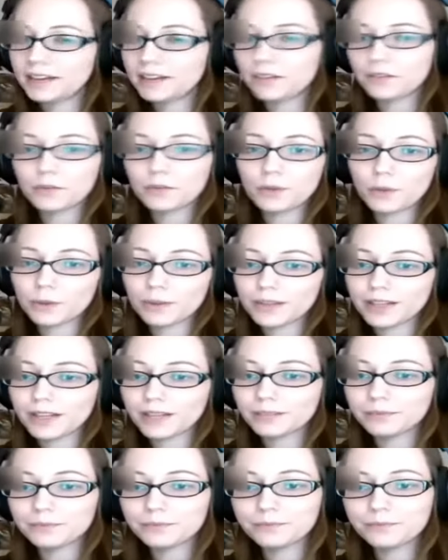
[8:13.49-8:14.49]
nothing wrong with
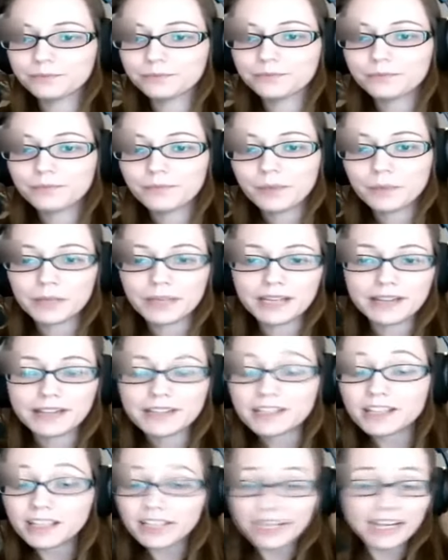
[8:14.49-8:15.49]
that. But yeah,
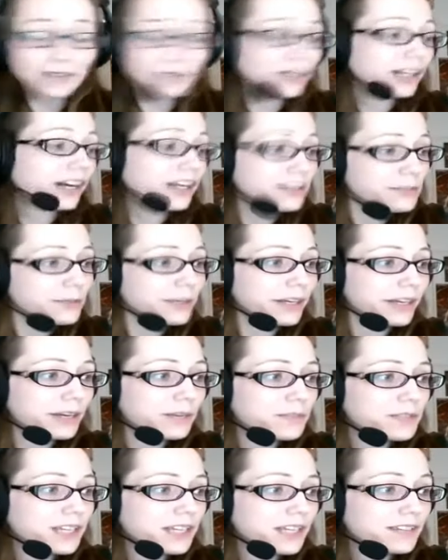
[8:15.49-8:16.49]
that's all I got for cosplay
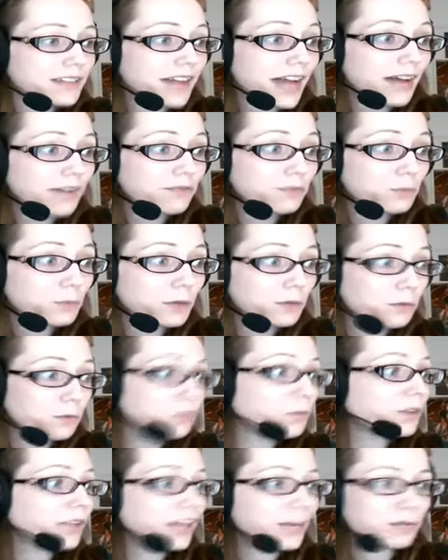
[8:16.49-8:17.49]
updates. I haven't
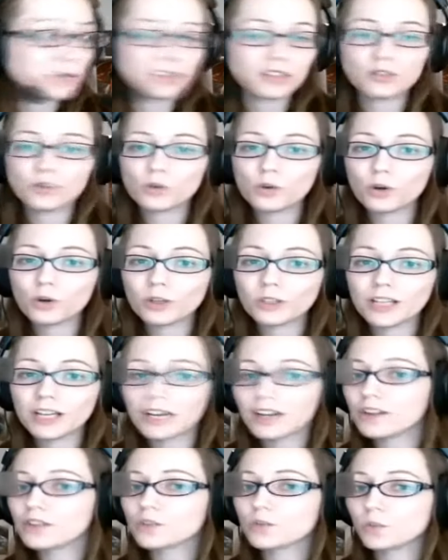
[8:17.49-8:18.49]
been really able to do a whole
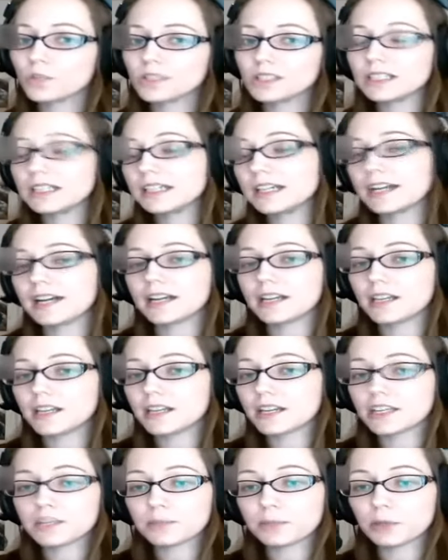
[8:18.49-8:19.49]
lot because work kind of
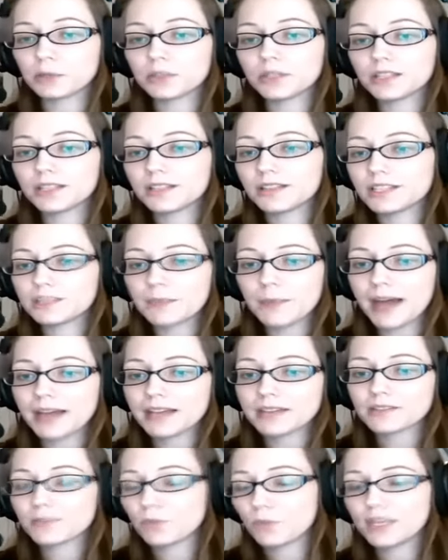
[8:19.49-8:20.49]
exploded this
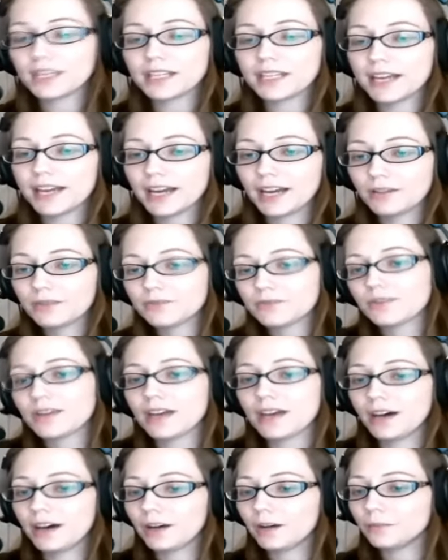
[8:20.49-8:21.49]
past week and a half.
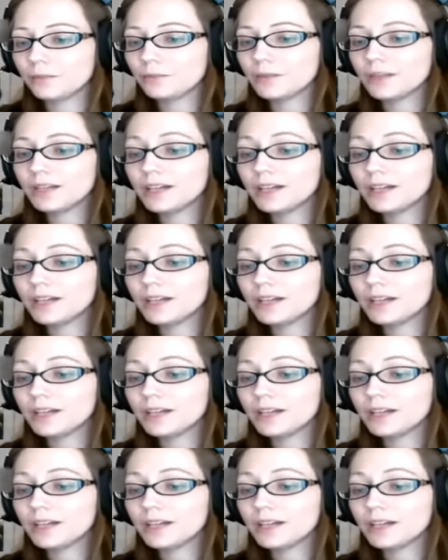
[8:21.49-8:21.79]
Um,